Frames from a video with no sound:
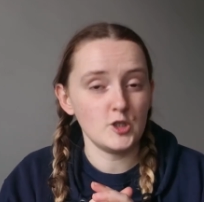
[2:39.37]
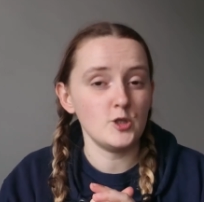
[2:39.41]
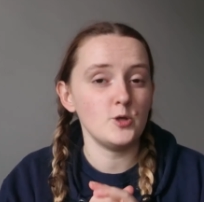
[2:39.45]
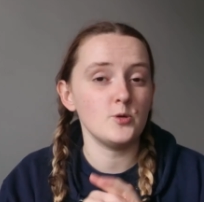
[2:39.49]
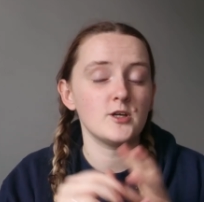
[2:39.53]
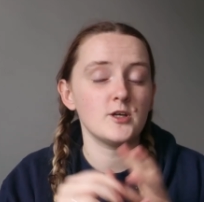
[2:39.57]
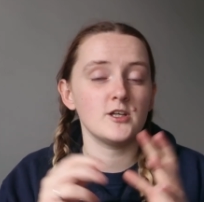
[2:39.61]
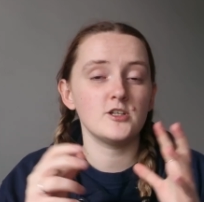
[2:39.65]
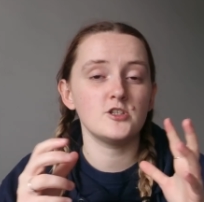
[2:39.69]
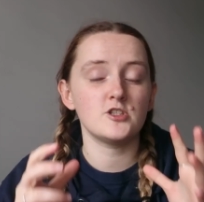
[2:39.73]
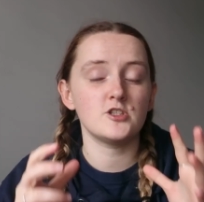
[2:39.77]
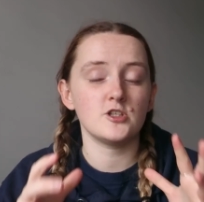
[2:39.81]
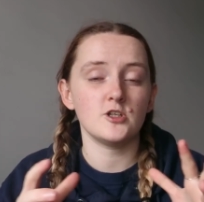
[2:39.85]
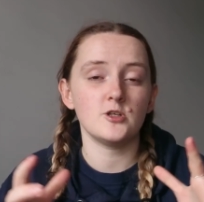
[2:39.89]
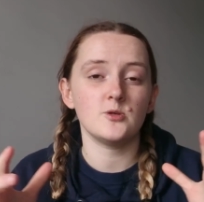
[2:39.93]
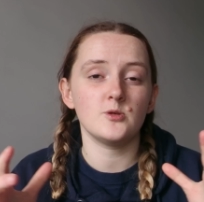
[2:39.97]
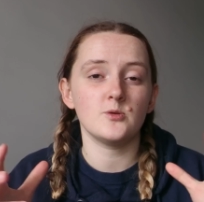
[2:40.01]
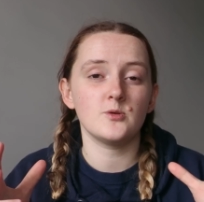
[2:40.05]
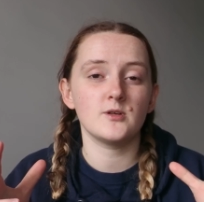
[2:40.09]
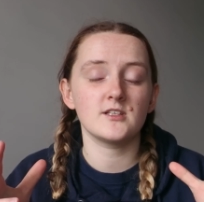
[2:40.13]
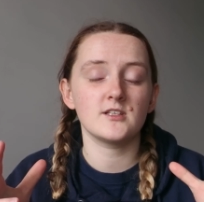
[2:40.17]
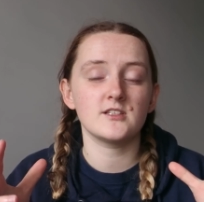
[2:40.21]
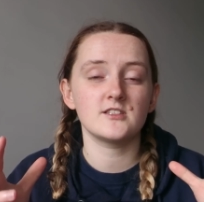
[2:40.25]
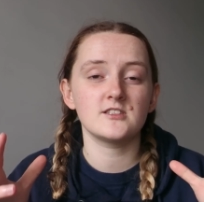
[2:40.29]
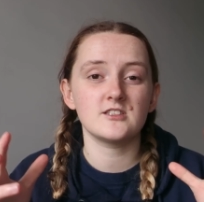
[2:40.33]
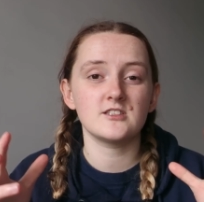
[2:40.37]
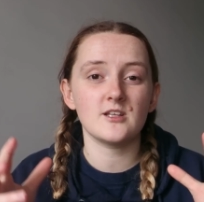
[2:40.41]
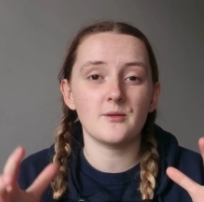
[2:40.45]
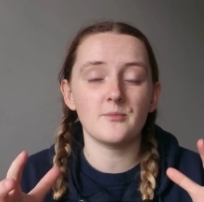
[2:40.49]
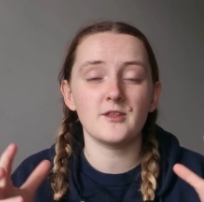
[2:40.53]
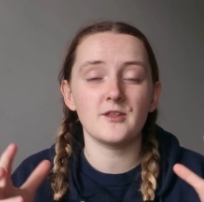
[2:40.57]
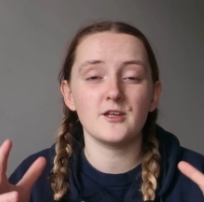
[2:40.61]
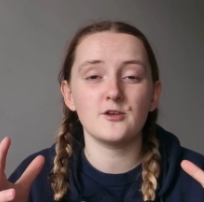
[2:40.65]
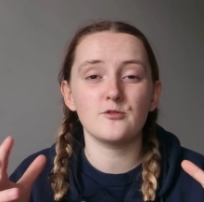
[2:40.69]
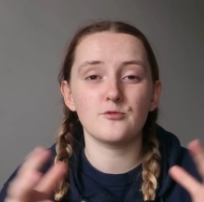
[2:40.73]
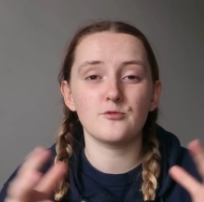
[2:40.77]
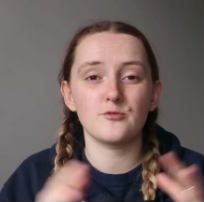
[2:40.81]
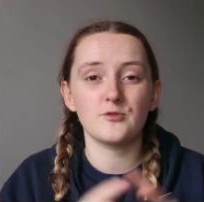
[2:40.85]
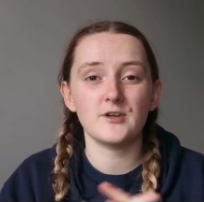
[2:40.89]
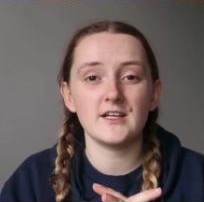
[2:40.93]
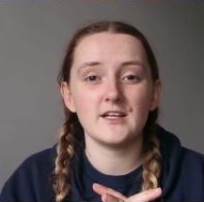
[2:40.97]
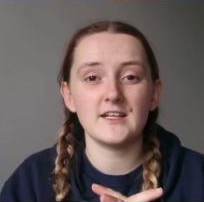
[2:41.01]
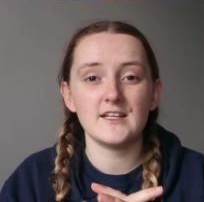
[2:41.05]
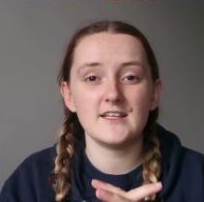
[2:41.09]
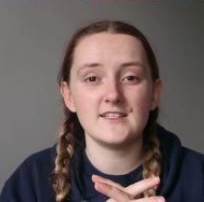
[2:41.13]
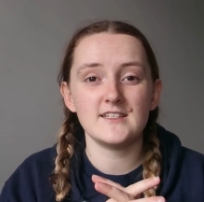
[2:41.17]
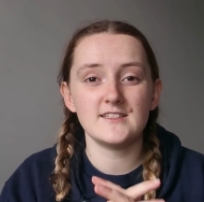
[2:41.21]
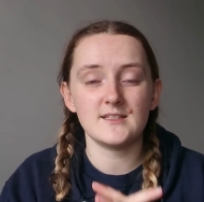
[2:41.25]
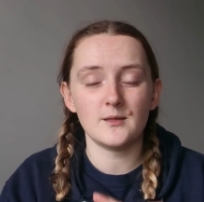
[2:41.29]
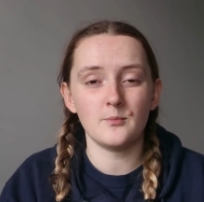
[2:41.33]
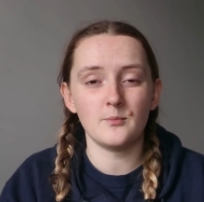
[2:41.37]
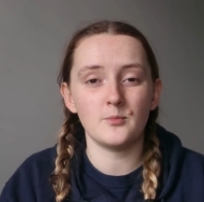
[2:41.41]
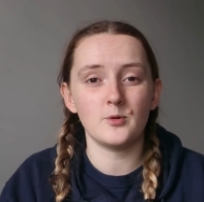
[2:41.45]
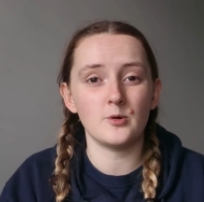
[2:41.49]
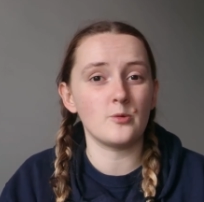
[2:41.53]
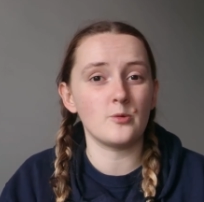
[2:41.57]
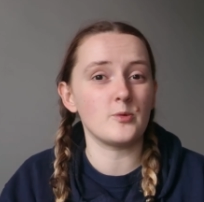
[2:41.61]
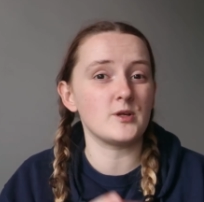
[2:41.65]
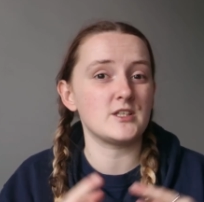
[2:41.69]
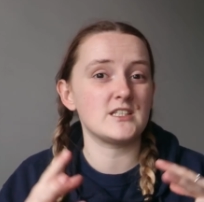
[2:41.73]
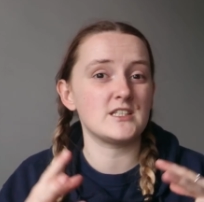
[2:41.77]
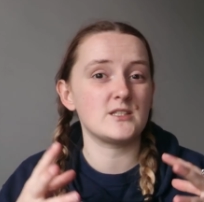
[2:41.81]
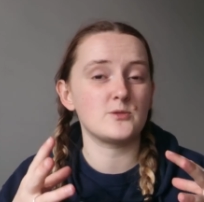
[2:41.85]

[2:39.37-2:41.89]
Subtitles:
You can do something really simple, which